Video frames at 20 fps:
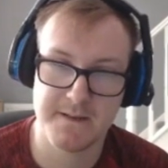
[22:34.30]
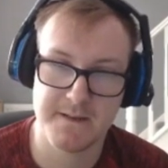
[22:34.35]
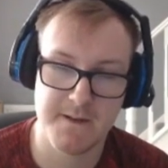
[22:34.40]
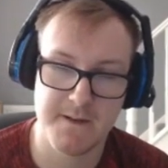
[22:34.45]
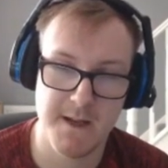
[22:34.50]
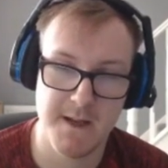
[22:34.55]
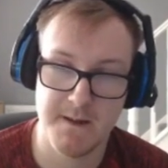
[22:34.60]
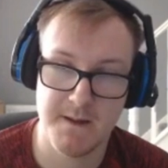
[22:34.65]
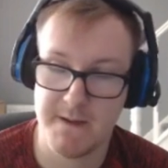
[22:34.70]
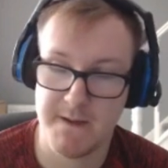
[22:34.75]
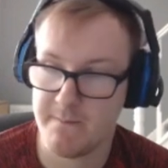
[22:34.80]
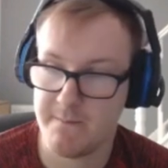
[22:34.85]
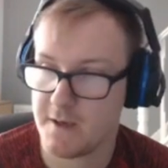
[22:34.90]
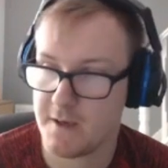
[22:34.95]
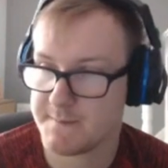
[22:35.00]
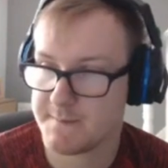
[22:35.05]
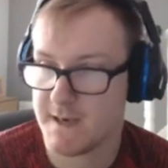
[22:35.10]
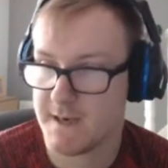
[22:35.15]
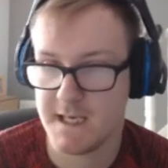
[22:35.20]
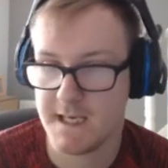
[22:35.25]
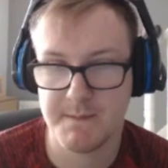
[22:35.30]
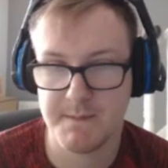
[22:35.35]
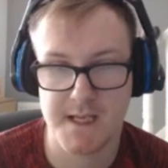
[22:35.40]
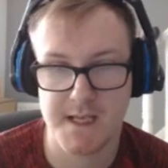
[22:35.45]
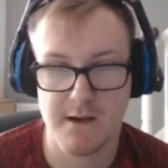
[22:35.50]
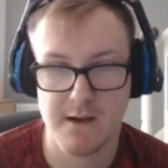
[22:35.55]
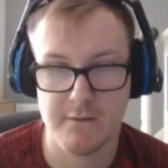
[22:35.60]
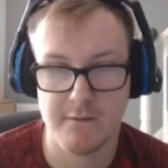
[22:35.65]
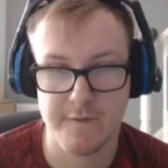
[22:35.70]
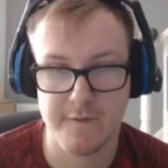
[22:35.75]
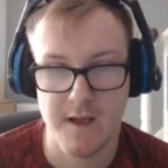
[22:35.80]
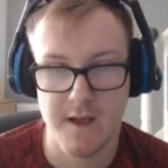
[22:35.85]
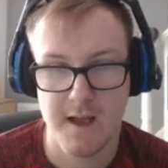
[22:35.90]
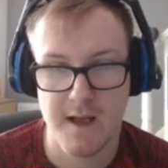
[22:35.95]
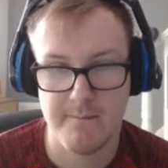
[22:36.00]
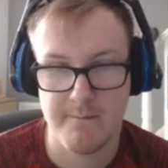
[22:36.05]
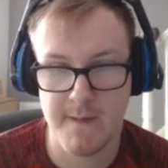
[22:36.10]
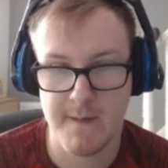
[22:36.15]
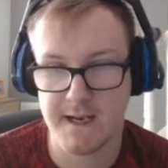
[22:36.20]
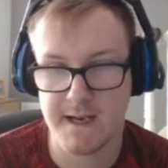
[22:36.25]
big boss man himself,
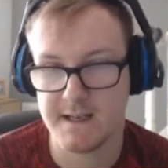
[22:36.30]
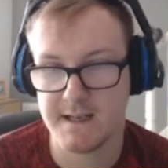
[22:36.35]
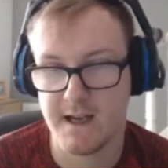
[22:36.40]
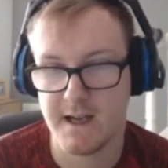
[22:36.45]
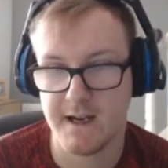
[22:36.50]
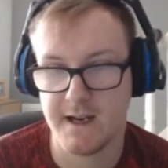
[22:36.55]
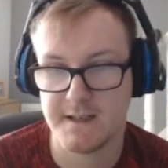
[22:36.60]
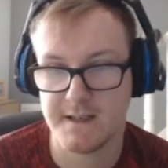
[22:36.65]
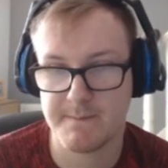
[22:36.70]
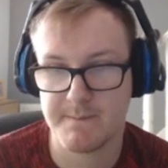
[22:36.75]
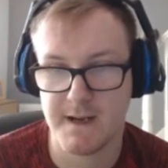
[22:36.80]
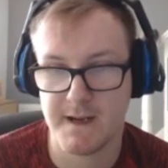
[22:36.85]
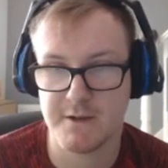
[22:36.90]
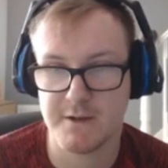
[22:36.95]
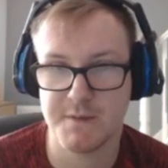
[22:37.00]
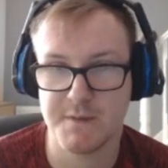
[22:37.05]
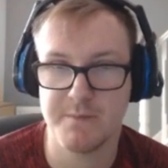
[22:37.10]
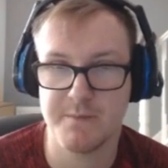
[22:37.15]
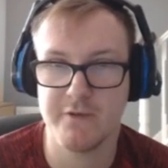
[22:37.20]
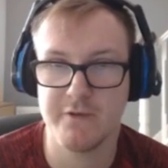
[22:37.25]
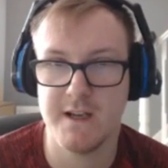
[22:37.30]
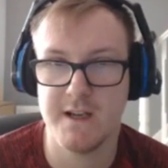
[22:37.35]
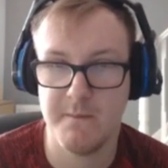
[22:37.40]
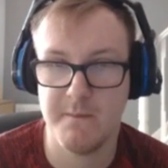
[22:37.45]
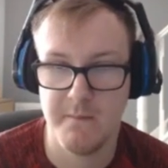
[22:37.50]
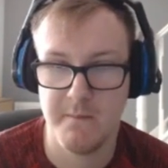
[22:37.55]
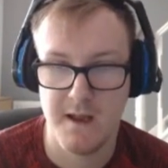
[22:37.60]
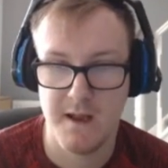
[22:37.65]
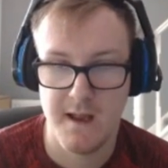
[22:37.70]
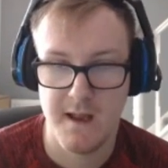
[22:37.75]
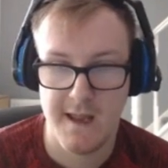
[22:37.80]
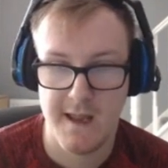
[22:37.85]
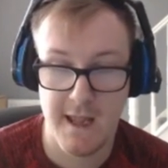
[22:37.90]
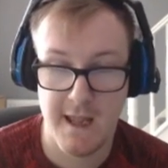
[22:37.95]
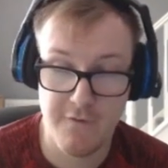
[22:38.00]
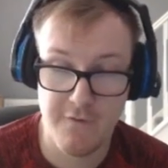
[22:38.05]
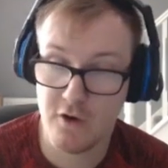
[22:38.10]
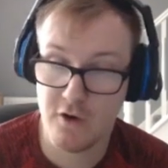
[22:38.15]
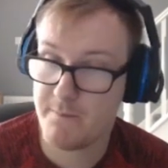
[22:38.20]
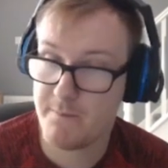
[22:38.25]
Mekk-Knight, Spectrum Supreme. If
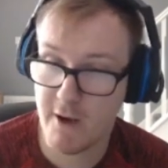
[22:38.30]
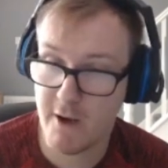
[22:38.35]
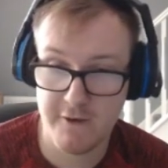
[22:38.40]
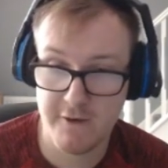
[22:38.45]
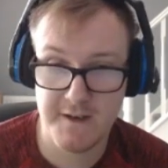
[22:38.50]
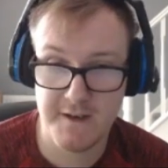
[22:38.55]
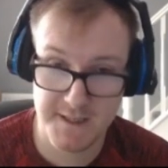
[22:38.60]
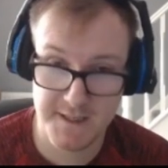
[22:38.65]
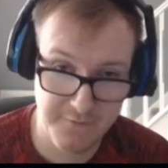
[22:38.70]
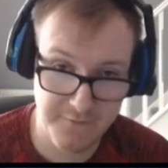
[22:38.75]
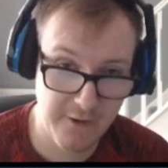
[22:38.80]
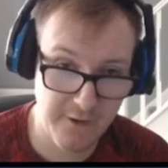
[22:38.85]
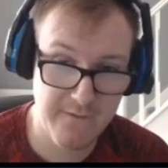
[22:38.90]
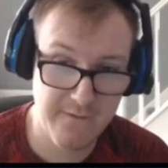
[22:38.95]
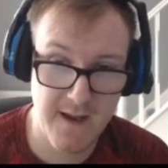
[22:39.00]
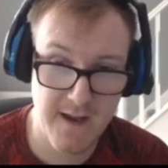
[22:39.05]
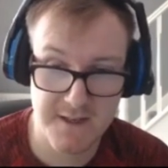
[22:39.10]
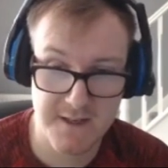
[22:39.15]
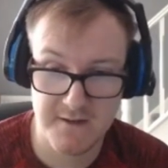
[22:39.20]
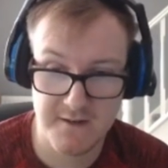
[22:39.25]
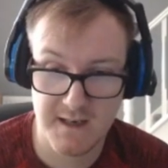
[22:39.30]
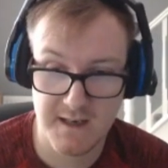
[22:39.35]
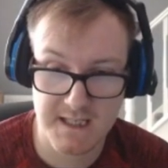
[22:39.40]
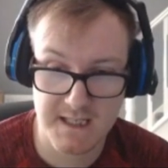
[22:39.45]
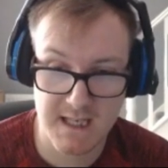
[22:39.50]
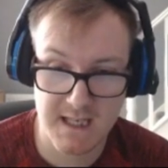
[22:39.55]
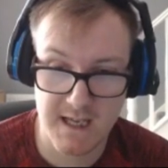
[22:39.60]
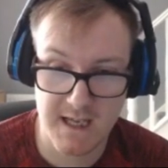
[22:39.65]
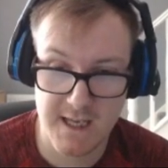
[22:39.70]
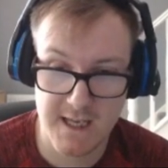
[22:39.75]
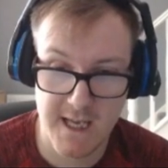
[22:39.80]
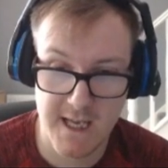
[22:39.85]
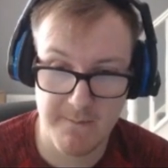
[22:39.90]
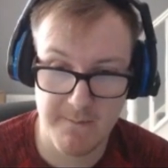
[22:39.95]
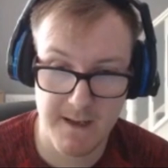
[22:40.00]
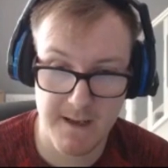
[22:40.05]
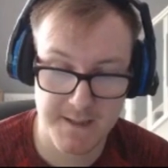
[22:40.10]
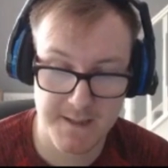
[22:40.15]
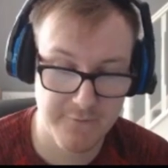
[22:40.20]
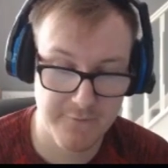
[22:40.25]
your opponent has 3,000 or less
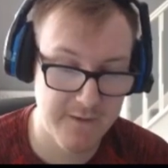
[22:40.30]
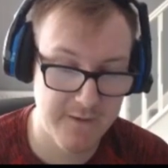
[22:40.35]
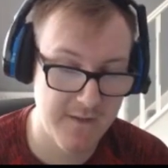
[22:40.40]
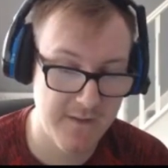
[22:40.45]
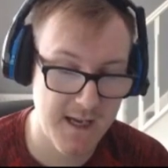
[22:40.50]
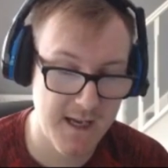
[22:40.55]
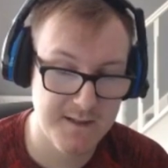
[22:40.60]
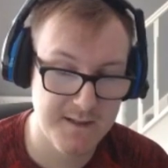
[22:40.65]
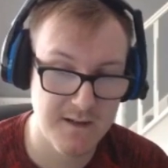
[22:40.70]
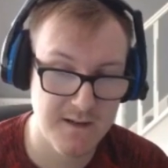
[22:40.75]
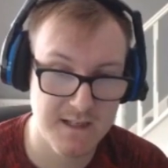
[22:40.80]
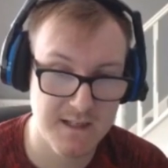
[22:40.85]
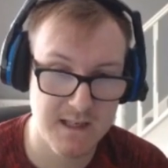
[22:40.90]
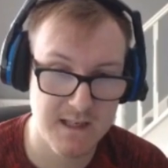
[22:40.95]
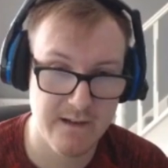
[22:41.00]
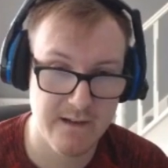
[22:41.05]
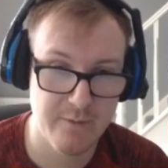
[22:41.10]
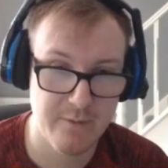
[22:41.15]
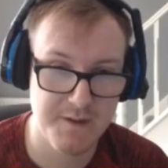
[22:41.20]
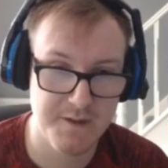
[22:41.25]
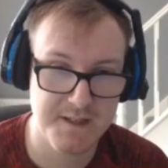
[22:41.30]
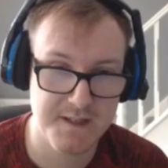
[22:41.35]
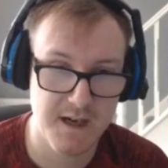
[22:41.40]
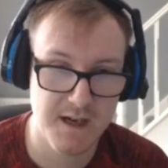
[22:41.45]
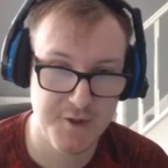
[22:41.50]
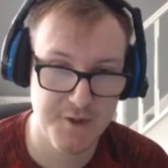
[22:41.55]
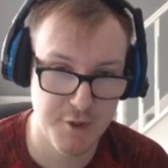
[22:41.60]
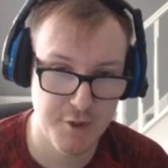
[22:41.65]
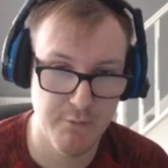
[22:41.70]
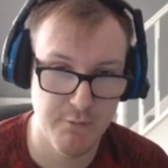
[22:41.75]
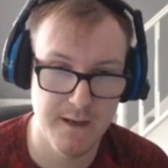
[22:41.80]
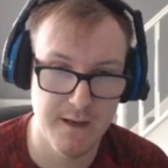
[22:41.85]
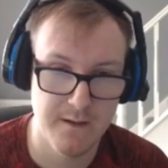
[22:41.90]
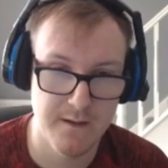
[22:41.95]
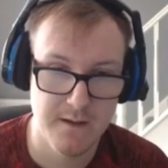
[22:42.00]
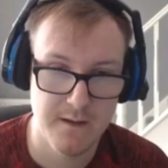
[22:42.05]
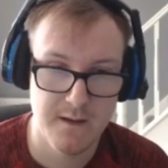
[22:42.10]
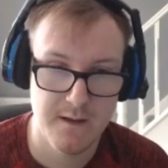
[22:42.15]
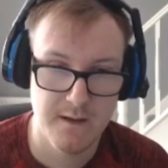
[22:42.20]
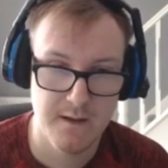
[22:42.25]
has 3,000 or less life points, guys, you win.
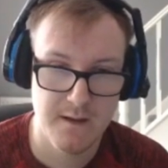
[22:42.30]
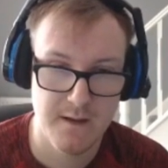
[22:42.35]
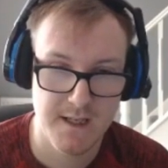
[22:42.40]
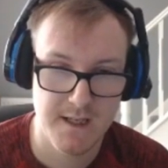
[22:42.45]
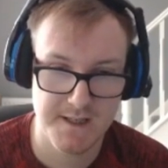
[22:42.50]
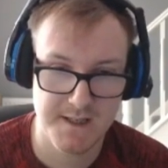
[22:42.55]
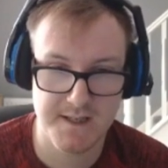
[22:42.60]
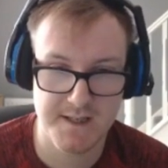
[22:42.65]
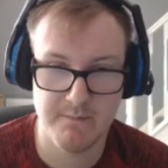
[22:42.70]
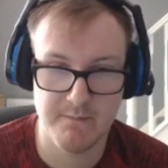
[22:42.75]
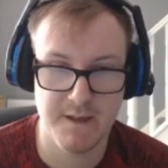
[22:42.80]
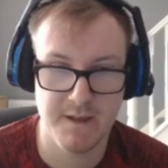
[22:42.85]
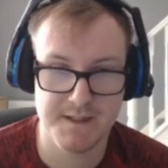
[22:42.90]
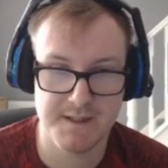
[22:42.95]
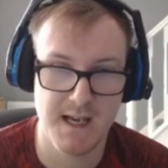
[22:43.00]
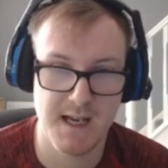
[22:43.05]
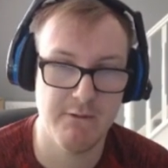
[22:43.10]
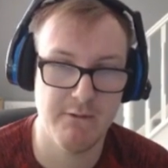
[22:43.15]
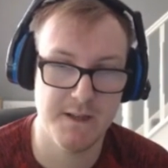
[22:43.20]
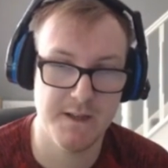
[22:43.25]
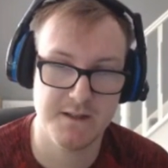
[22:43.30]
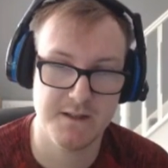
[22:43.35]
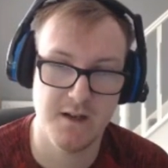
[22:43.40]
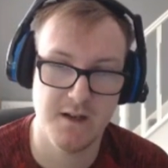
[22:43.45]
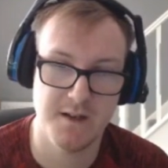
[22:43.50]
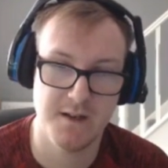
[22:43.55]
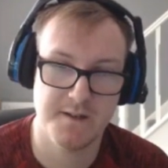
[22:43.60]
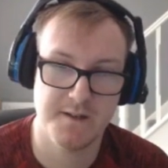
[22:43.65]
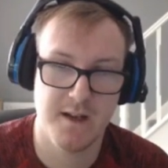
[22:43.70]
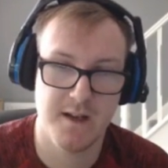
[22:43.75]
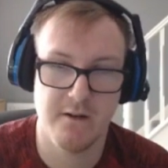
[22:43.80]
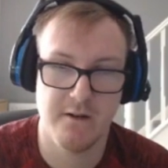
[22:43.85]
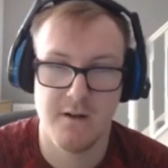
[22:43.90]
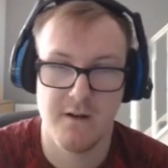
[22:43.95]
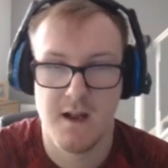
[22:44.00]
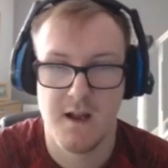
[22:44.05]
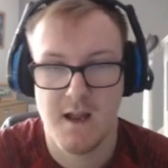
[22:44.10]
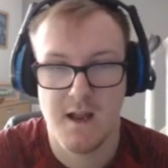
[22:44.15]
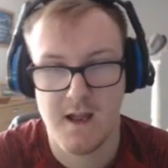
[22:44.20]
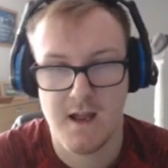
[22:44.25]
It's as simple as that with this card. So
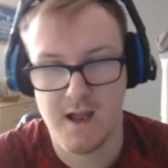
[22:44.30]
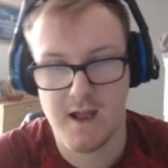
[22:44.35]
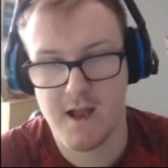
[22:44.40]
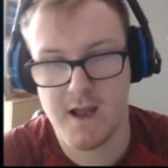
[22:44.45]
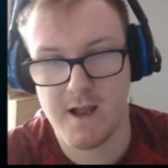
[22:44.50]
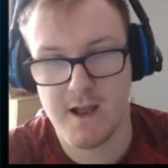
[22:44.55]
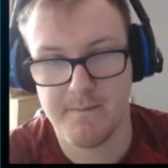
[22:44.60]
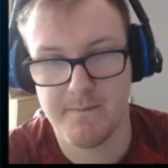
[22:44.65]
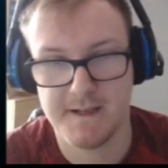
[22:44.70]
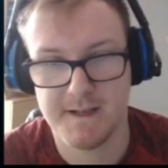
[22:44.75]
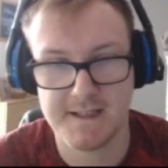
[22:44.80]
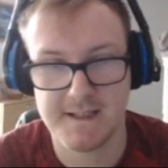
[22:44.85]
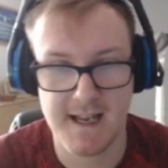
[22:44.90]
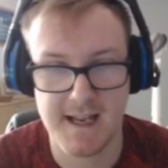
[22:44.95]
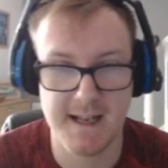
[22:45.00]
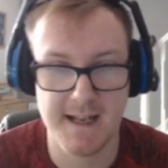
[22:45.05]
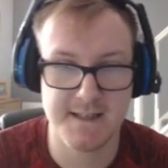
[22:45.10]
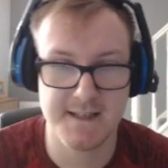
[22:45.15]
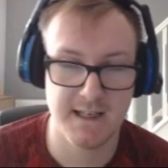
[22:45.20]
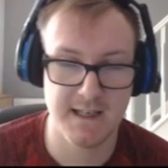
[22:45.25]
it's a link